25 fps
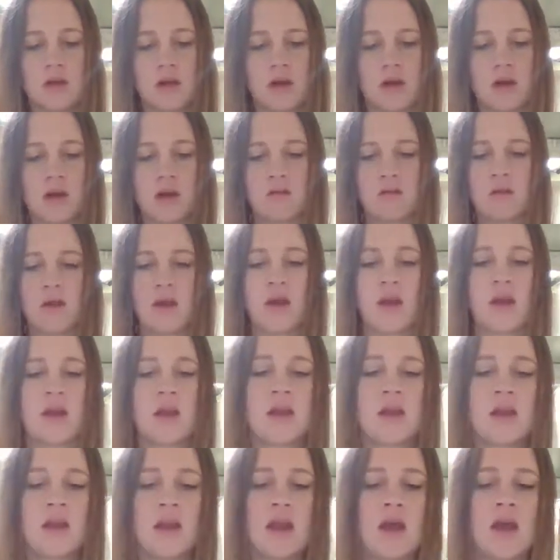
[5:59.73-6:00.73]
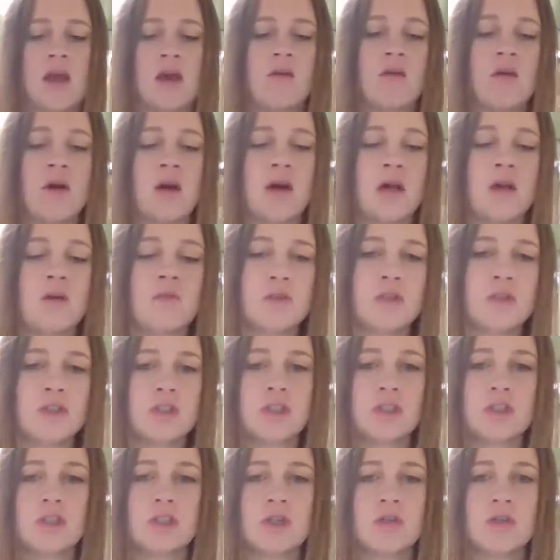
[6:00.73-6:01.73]
All right, and now I will
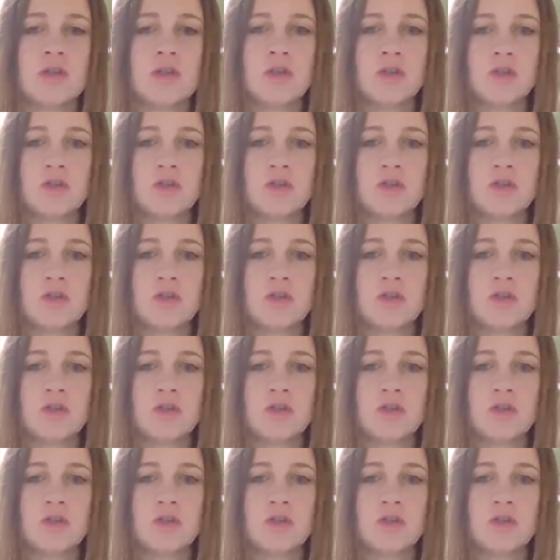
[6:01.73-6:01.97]
show you.